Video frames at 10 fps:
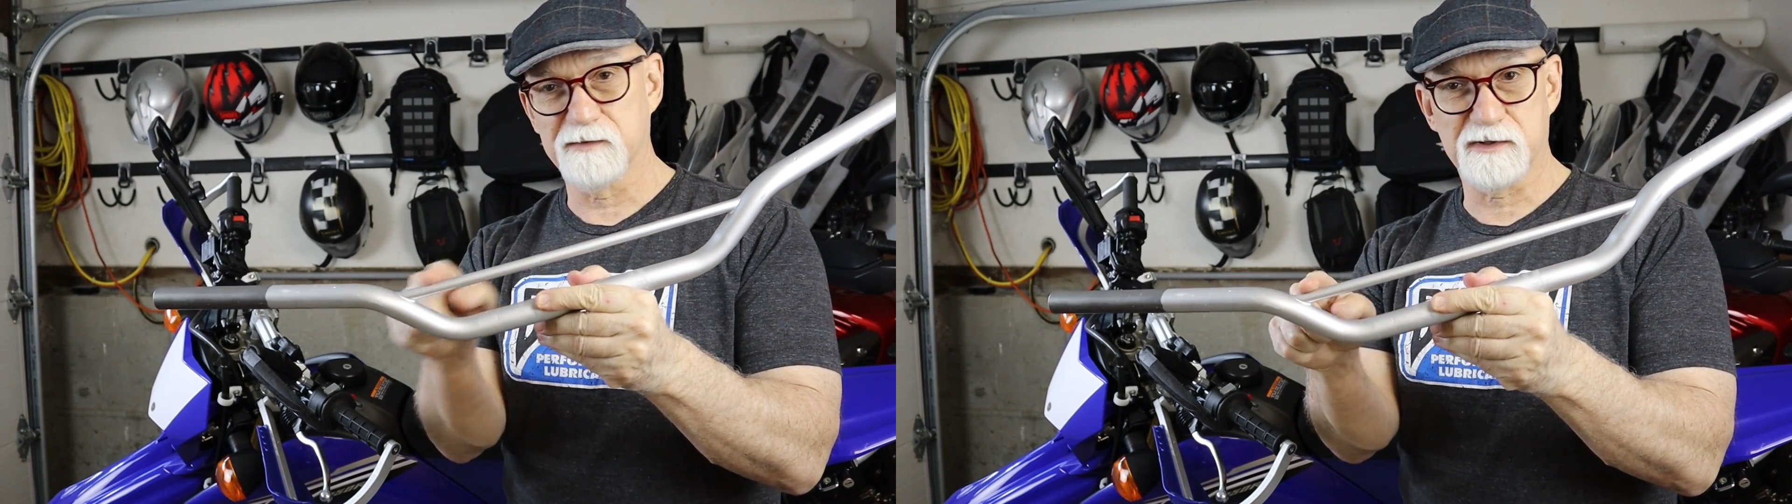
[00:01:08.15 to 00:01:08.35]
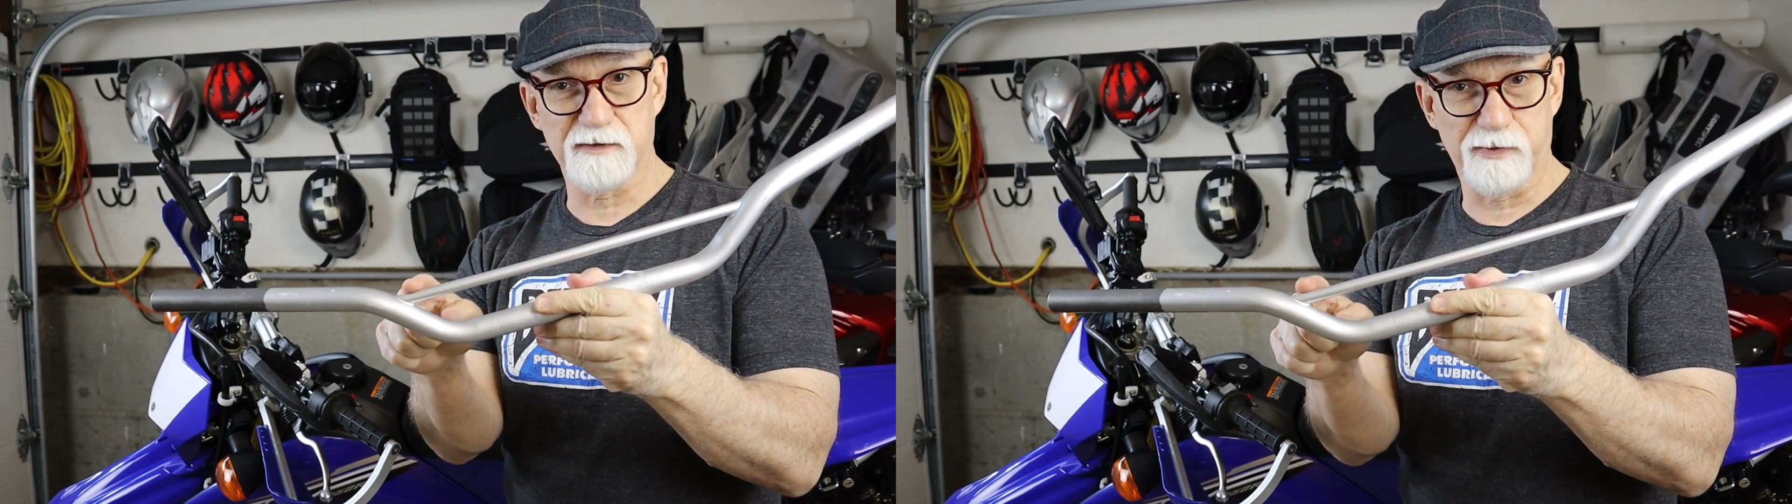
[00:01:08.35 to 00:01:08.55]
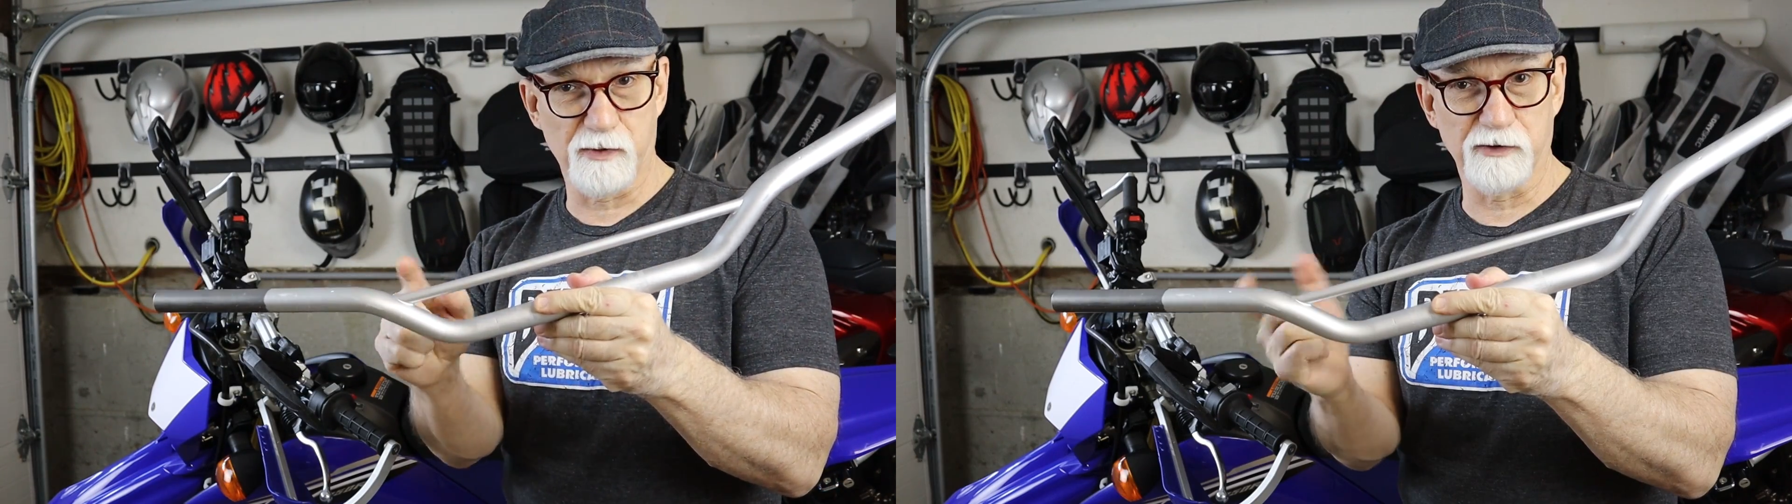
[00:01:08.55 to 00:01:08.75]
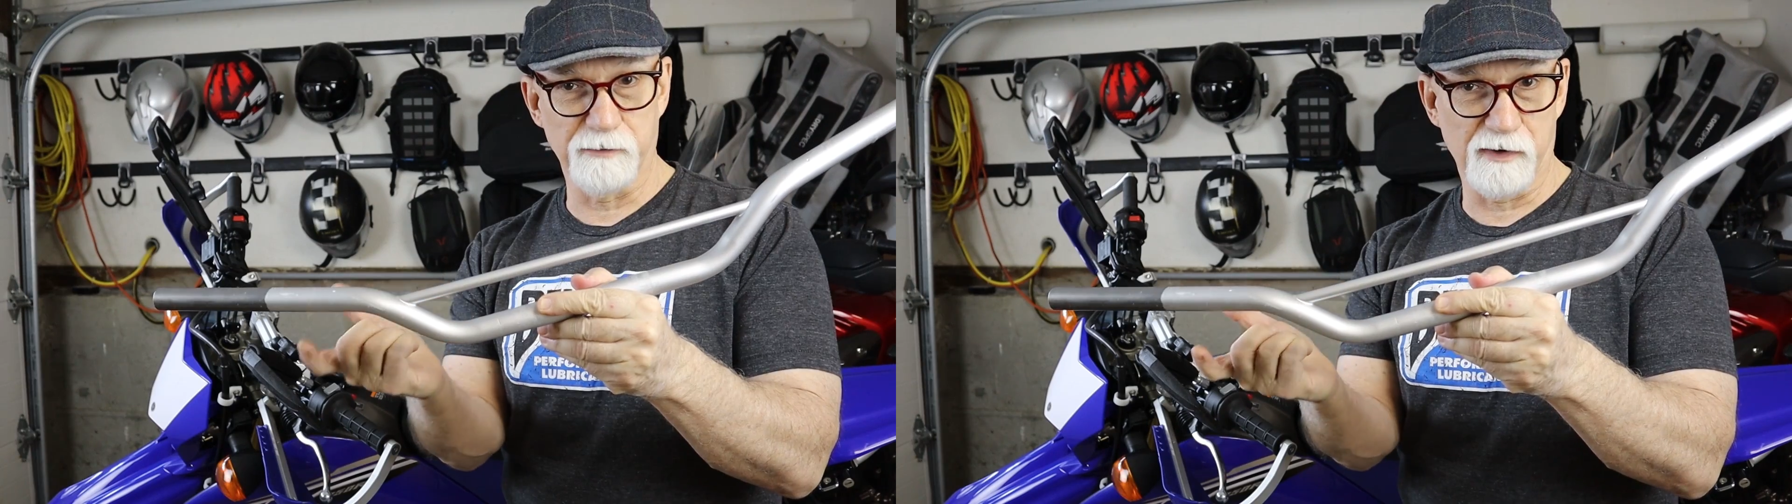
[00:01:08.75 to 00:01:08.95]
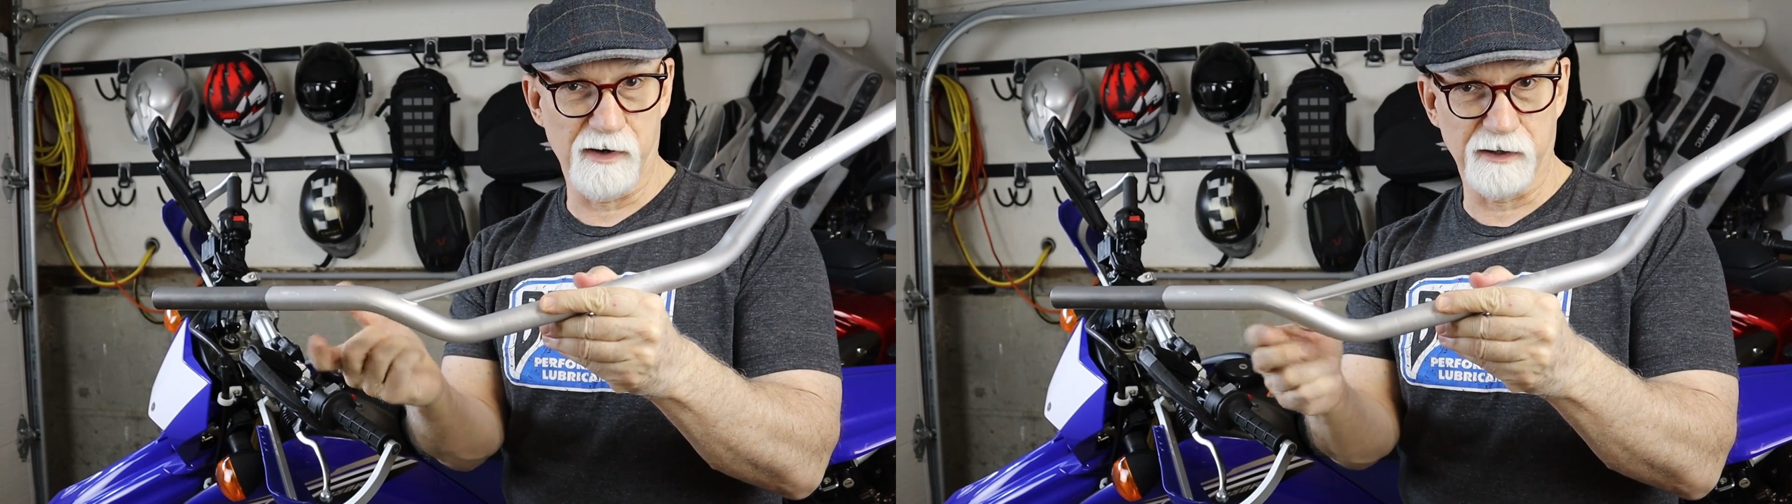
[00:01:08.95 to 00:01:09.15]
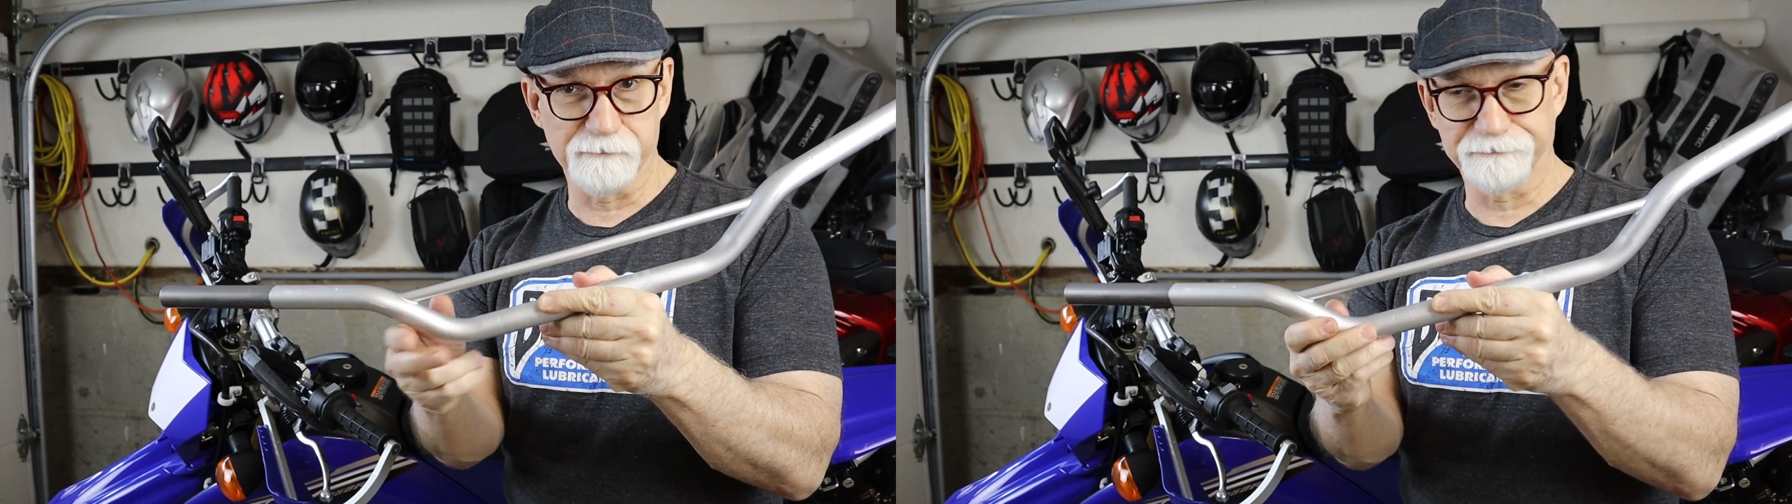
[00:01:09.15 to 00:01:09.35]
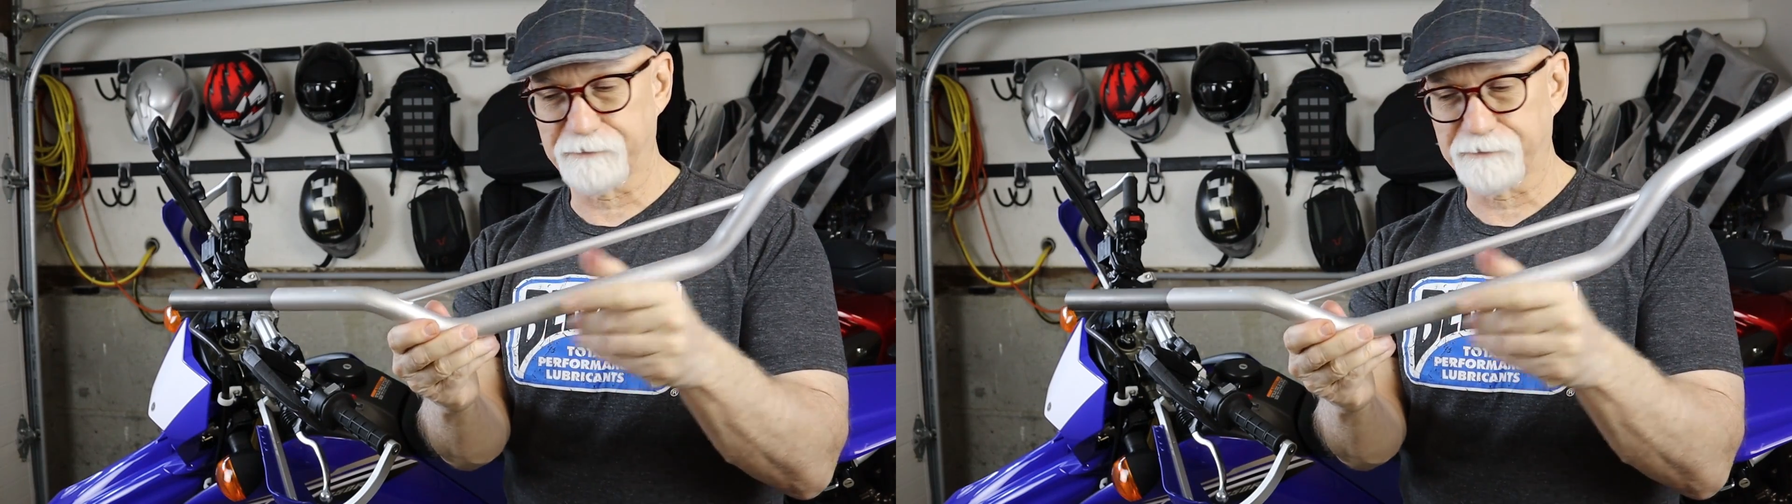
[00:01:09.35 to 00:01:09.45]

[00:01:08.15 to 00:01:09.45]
support bar